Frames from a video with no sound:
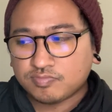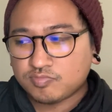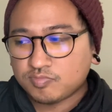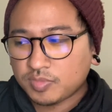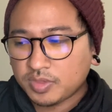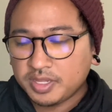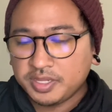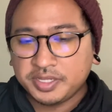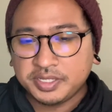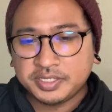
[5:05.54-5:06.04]

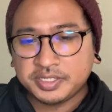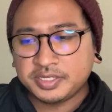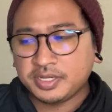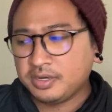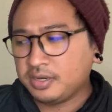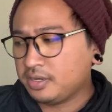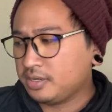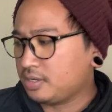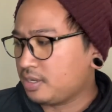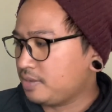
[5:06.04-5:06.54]
he
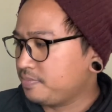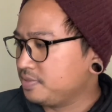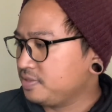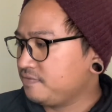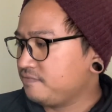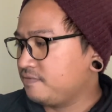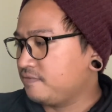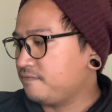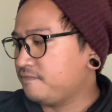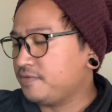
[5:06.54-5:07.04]
shared, I believe
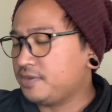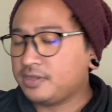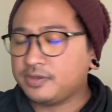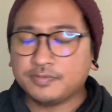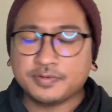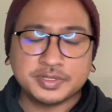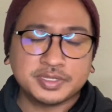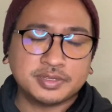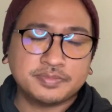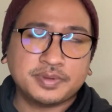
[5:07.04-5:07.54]
the video
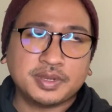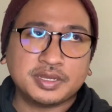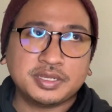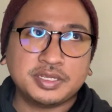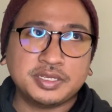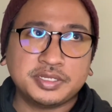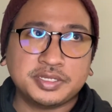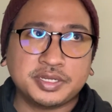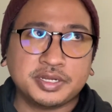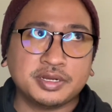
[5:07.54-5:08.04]
was about, he
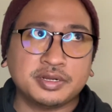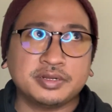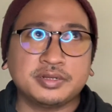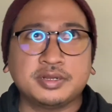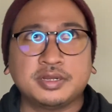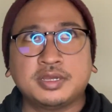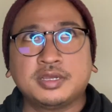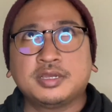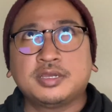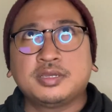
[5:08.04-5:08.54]
shared
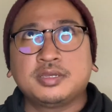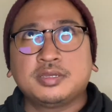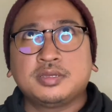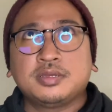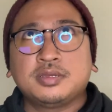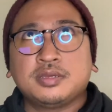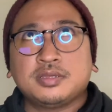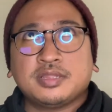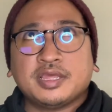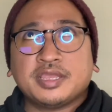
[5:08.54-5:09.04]

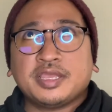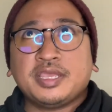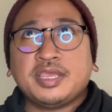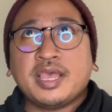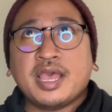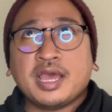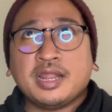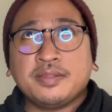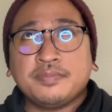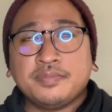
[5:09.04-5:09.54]
like he
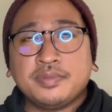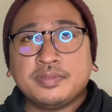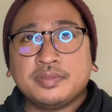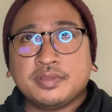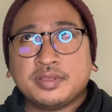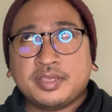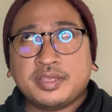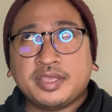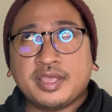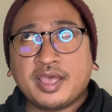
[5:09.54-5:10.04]

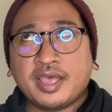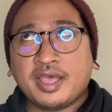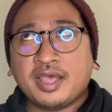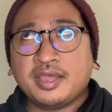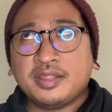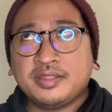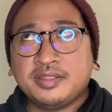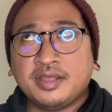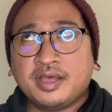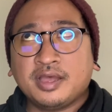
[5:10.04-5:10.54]

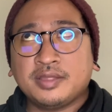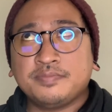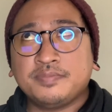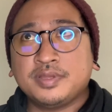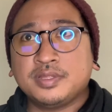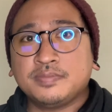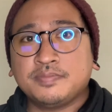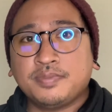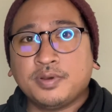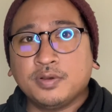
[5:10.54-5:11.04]
had not
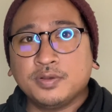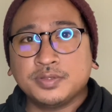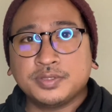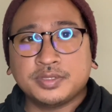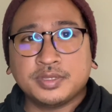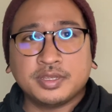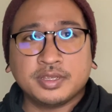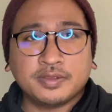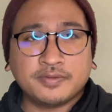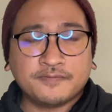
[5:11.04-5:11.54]
been
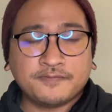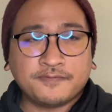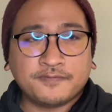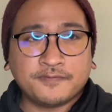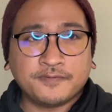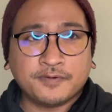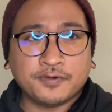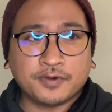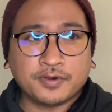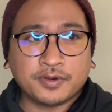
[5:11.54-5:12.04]
posting
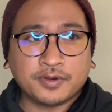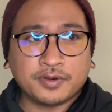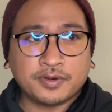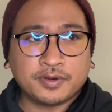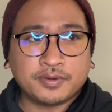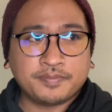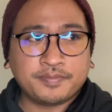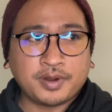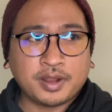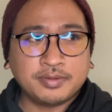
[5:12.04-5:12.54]
for
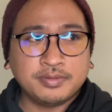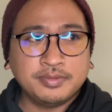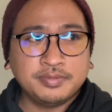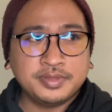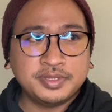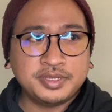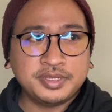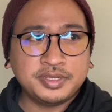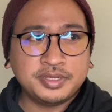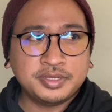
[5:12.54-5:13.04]

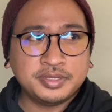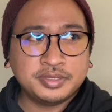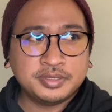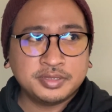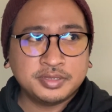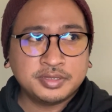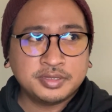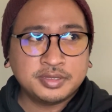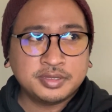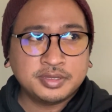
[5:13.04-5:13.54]
probably
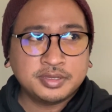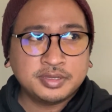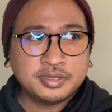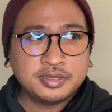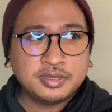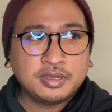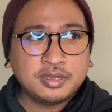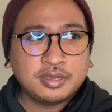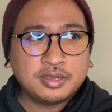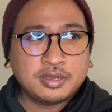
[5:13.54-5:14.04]

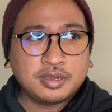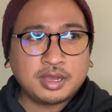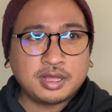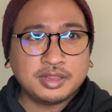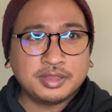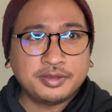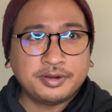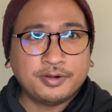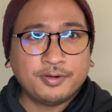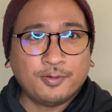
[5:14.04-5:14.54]
a
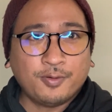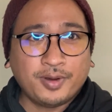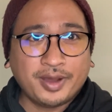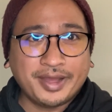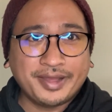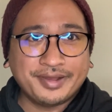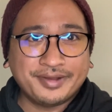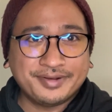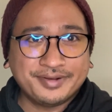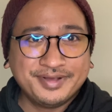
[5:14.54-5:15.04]
little
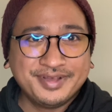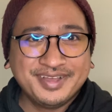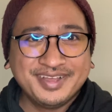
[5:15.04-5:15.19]
while.